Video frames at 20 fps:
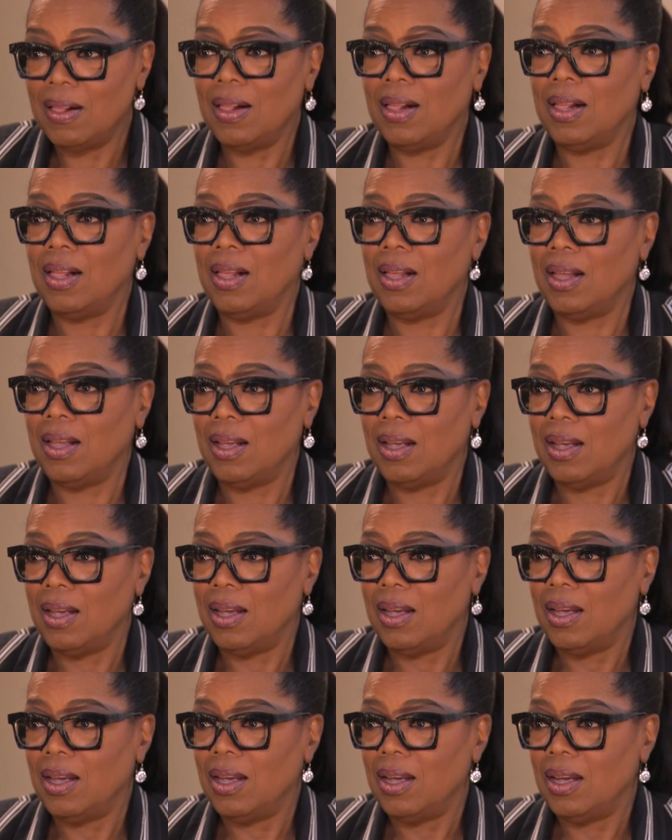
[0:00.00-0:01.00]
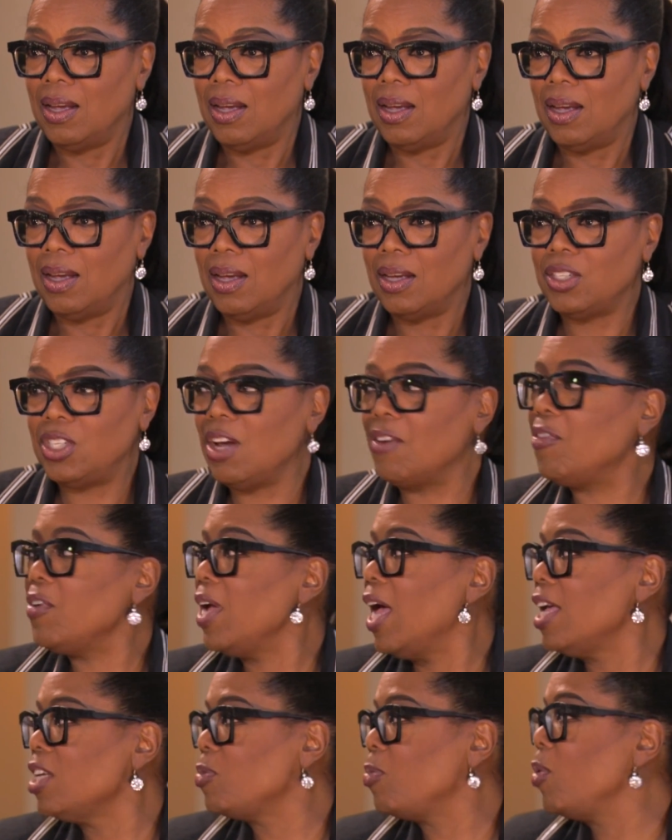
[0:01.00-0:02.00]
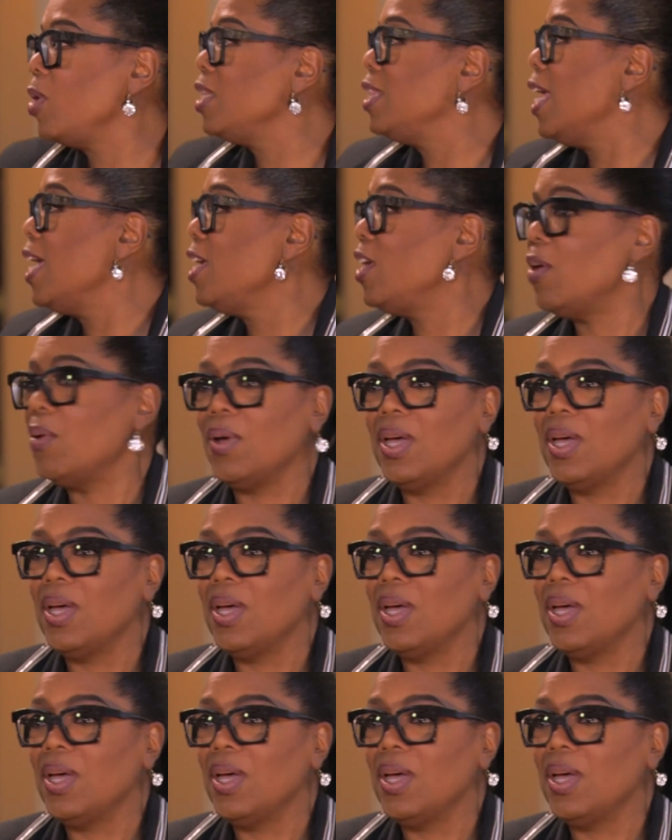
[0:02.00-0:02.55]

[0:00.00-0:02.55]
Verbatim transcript: That was John, Jeffrey Osborne. Jeffrey Osborne. Thank